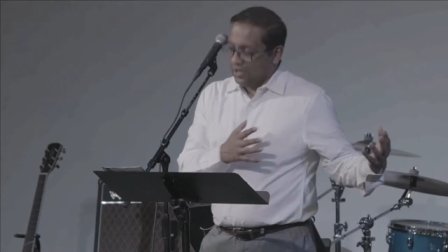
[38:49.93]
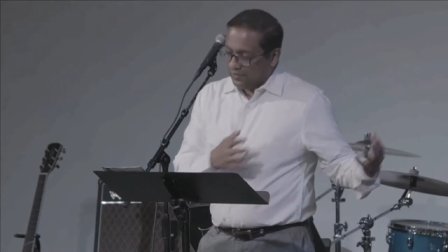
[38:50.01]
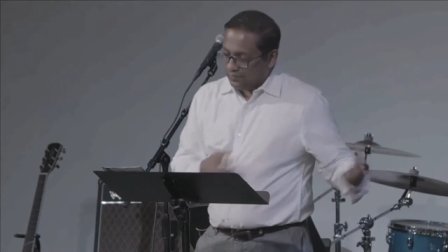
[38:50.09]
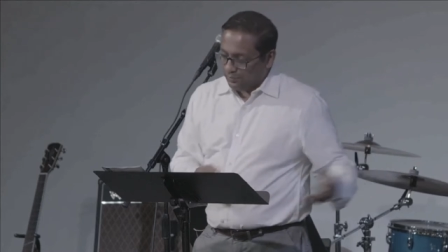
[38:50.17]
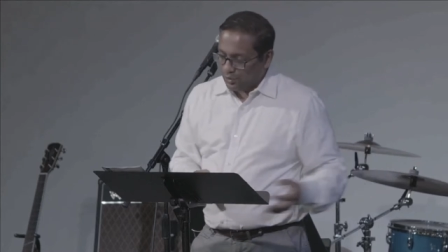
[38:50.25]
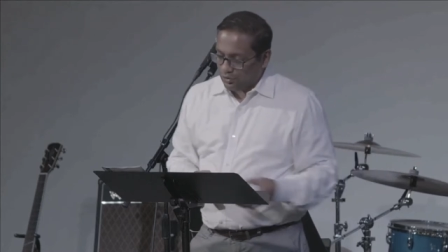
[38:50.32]

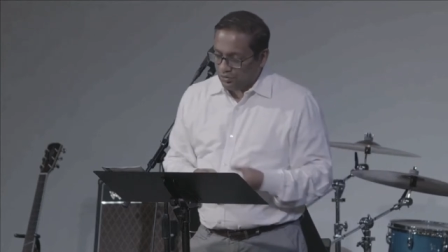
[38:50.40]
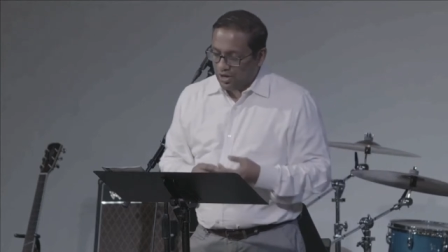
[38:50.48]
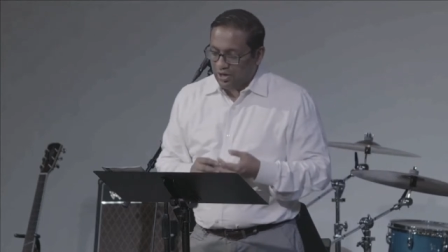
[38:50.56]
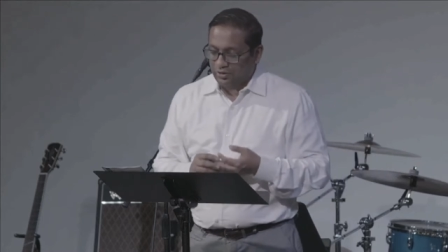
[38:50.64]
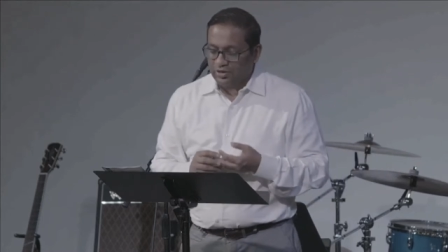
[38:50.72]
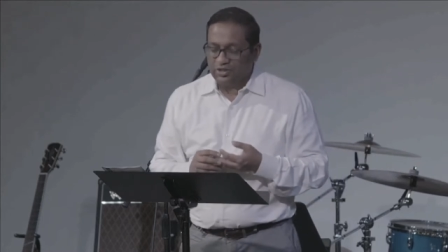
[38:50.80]
from the
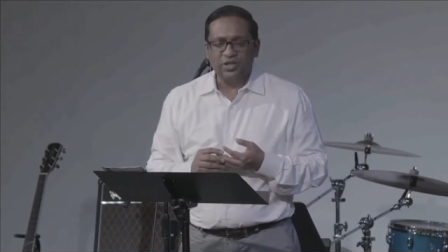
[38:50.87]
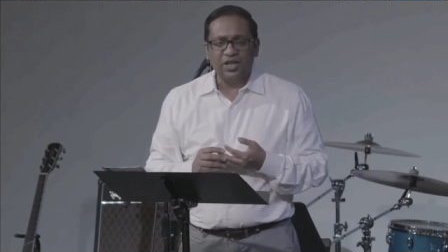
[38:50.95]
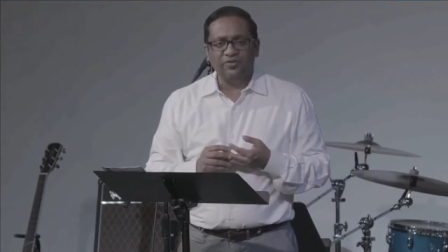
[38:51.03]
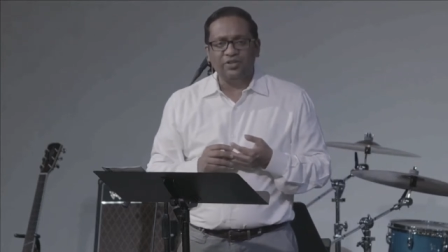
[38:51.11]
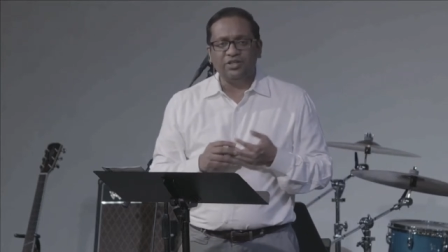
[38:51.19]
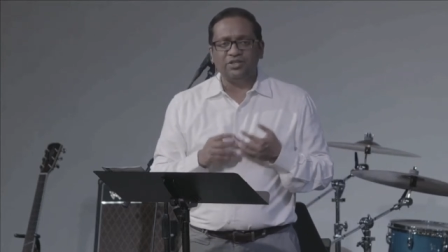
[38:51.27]
crowd and
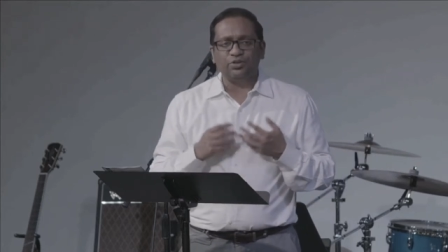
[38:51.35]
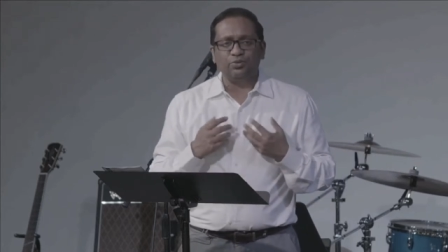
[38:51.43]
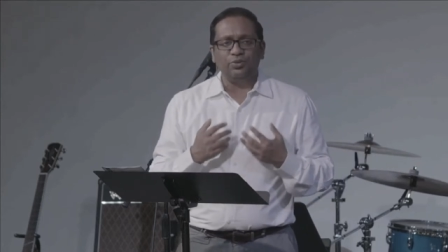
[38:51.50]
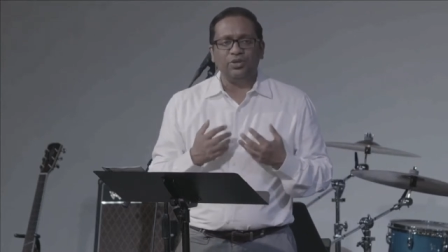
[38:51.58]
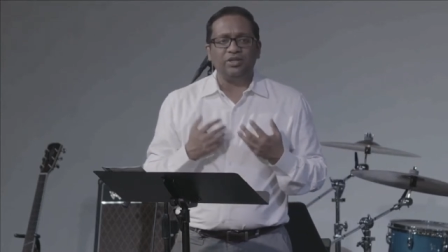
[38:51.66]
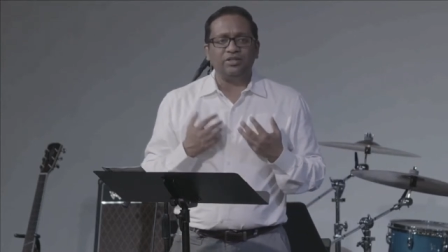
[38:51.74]
have these
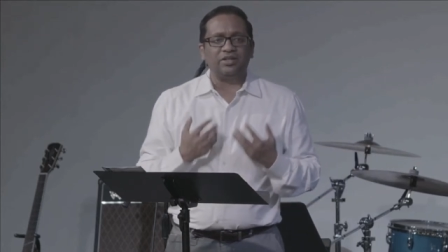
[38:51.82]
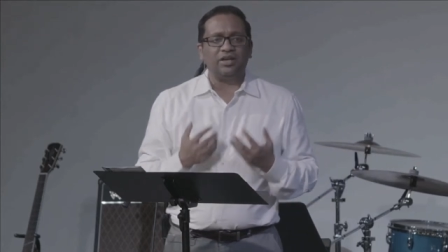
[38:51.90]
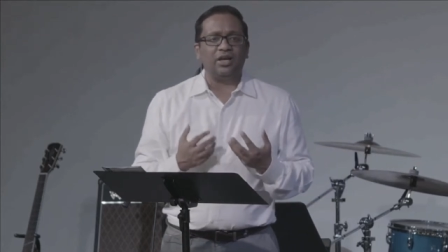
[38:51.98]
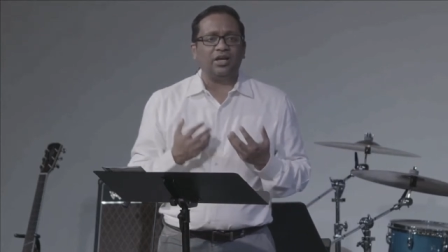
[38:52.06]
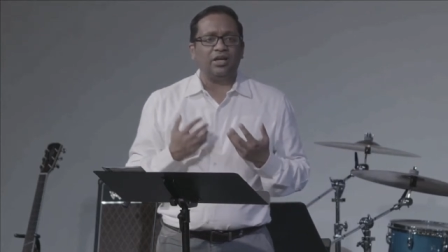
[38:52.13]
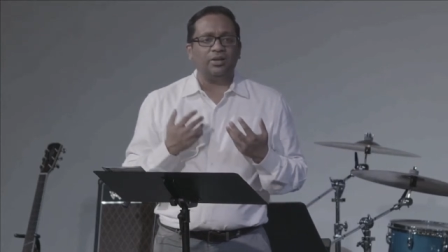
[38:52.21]
sweet
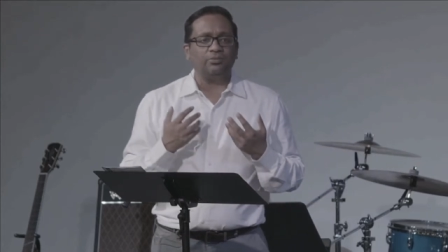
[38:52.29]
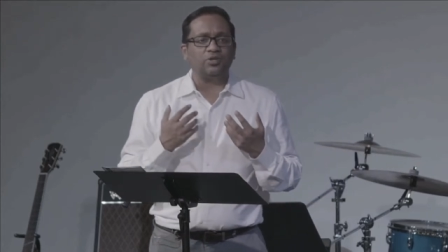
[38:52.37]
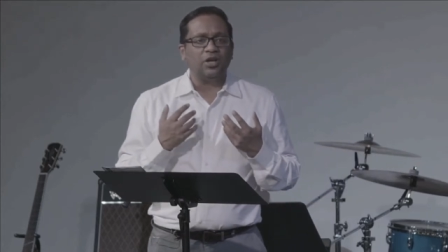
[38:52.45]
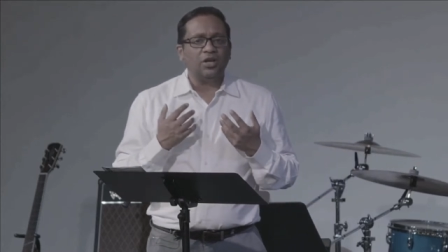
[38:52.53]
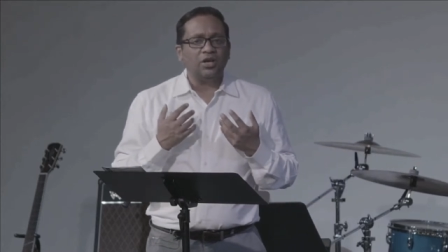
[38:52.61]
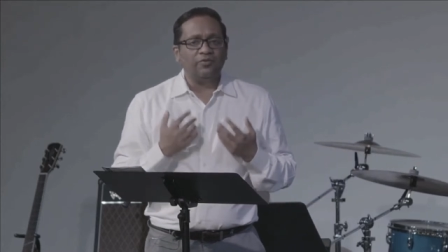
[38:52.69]
times
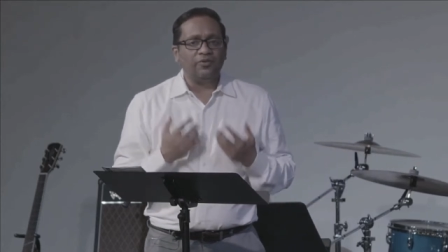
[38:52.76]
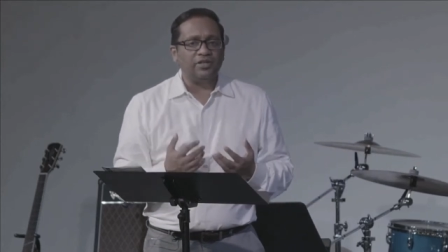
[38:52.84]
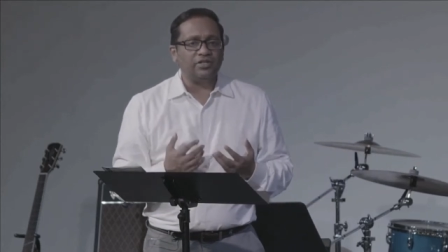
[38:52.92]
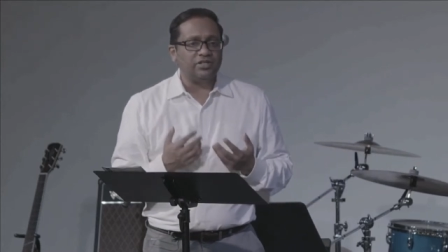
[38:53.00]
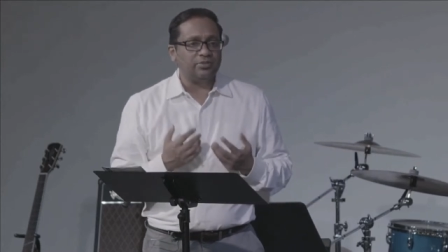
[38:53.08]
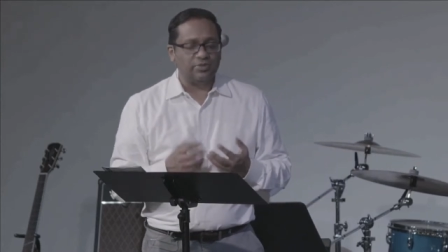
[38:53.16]
of
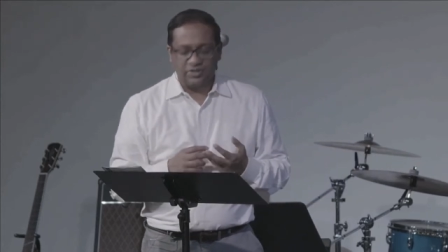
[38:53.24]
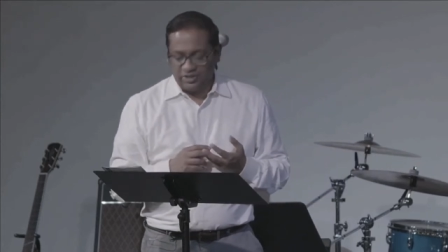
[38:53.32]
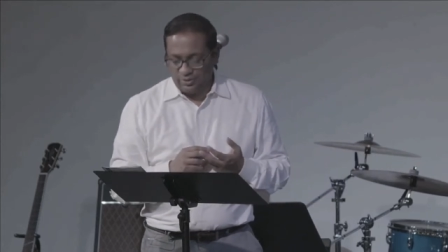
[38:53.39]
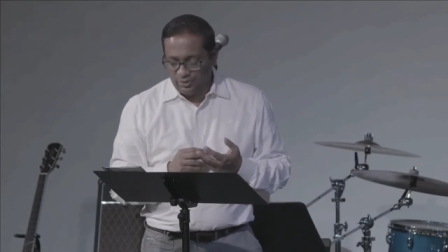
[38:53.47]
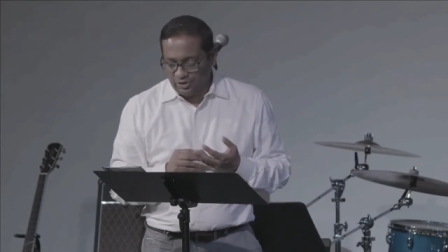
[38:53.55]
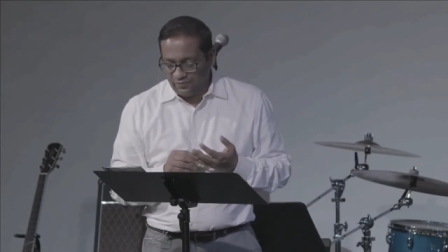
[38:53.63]

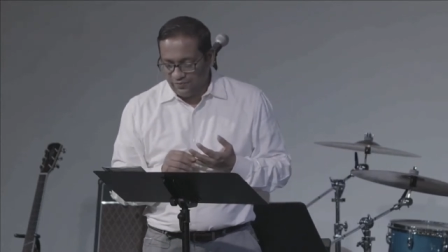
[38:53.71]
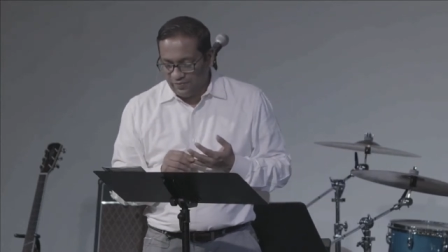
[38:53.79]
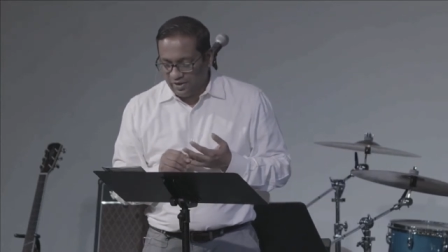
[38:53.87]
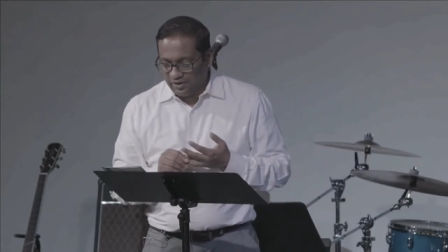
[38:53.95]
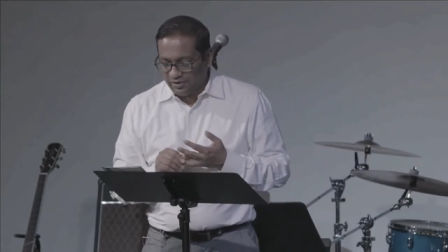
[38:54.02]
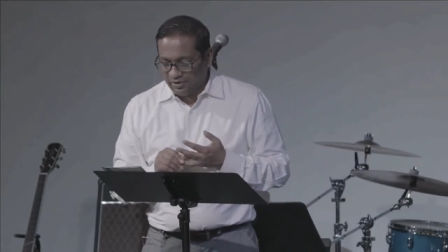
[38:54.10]
intimacy with the
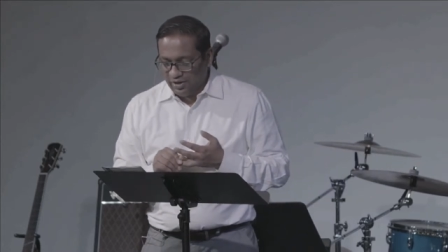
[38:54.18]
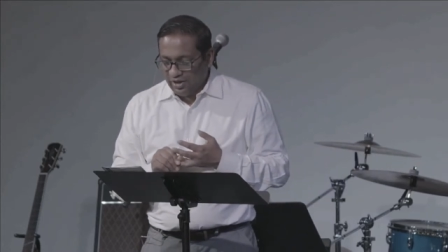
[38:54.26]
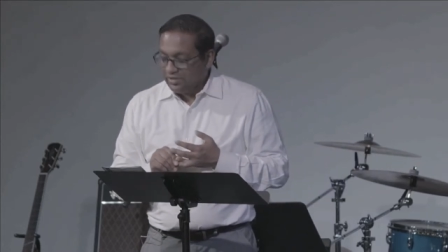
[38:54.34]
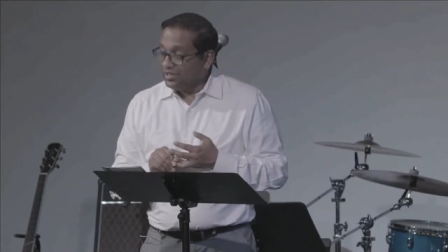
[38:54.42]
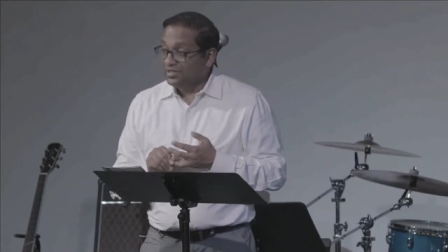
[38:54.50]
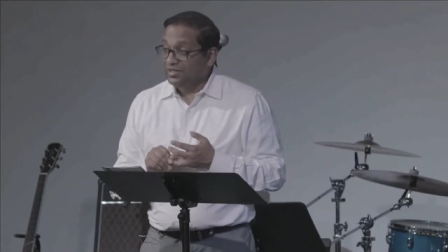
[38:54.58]
Father
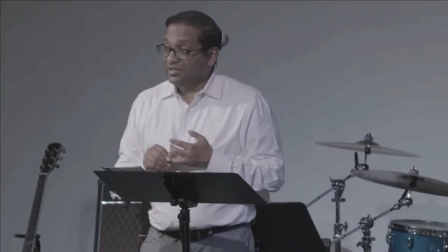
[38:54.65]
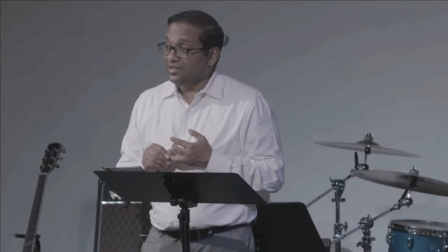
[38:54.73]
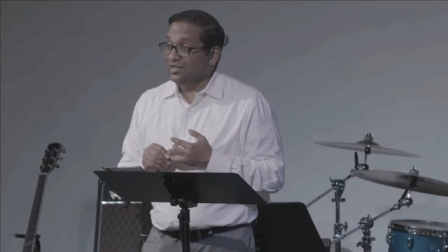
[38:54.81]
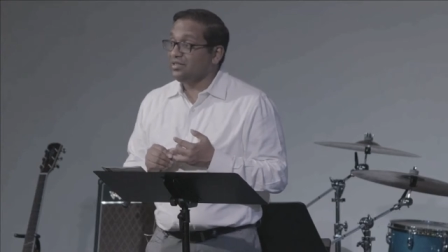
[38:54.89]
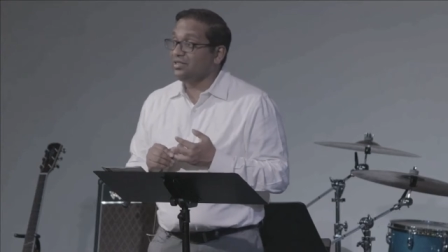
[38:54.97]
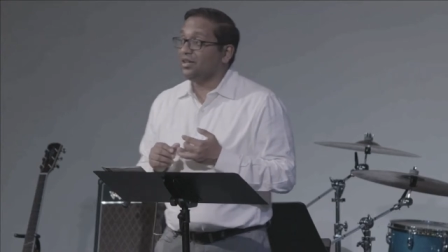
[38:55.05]
just as
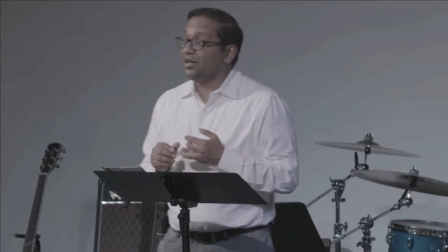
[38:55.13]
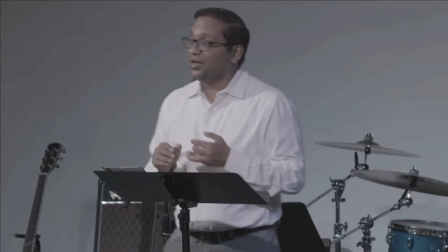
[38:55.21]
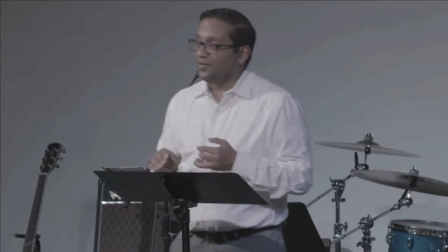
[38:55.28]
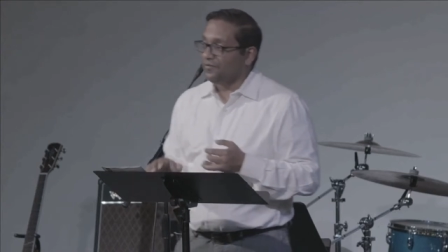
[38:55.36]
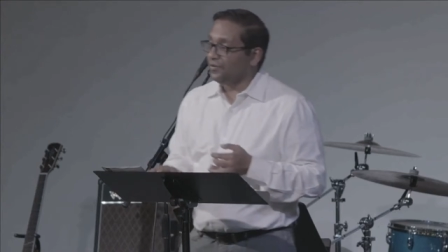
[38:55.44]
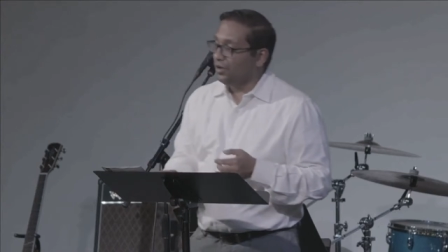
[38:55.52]
he's
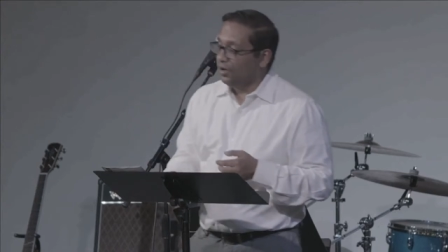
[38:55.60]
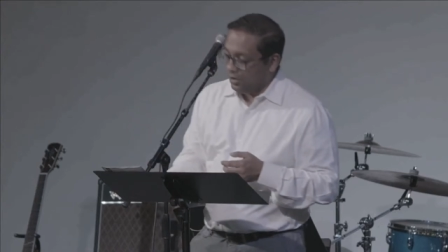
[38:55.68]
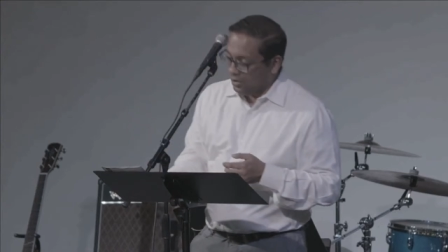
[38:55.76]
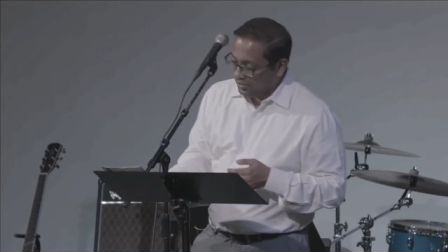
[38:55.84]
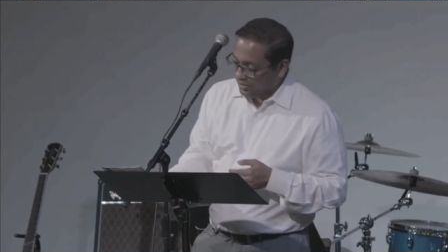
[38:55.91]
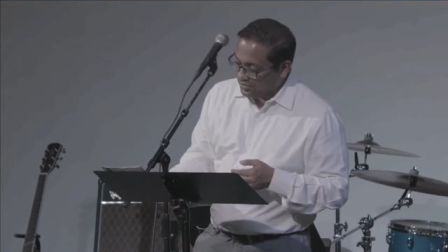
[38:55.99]
done for
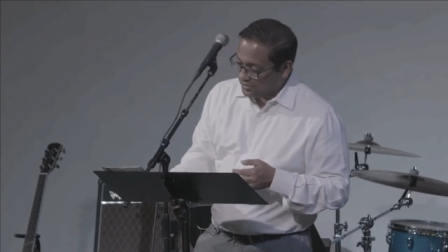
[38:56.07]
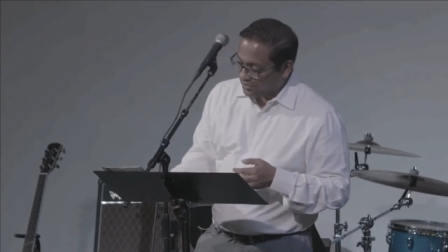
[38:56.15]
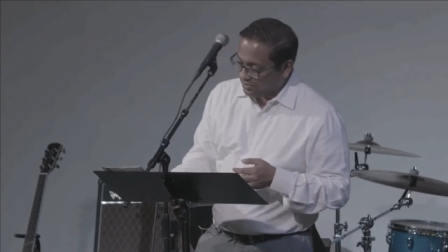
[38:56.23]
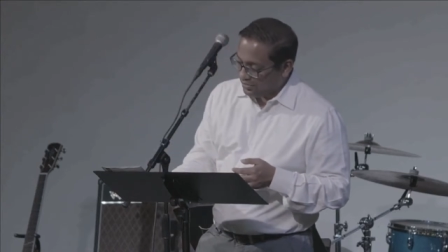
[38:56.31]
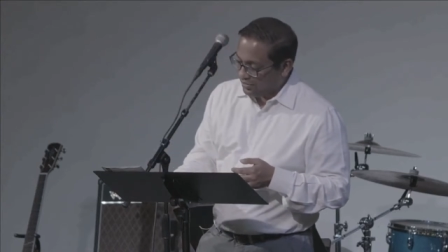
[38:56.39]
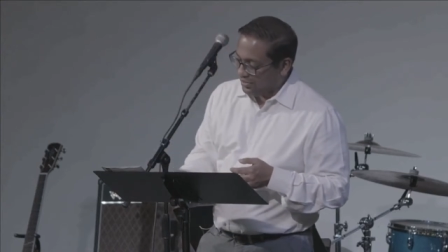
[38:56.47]
all
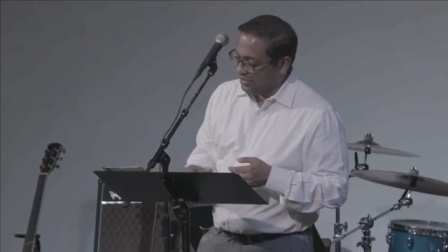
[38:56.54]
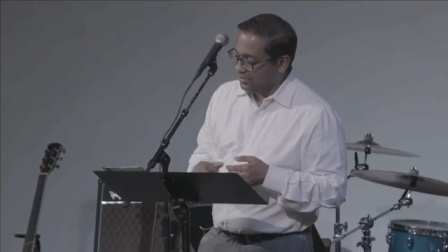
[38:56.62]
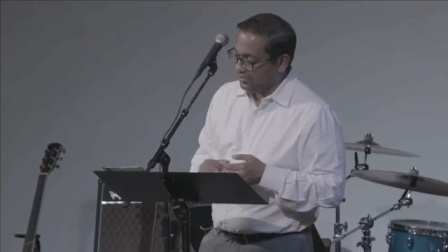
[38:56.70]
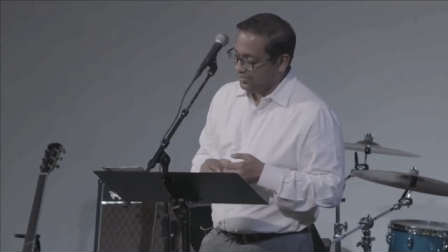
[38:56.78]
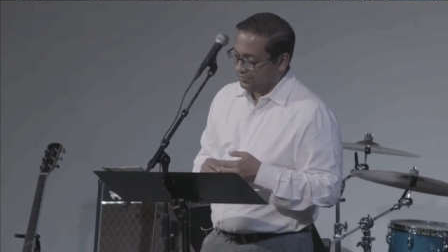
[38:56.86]
eternity.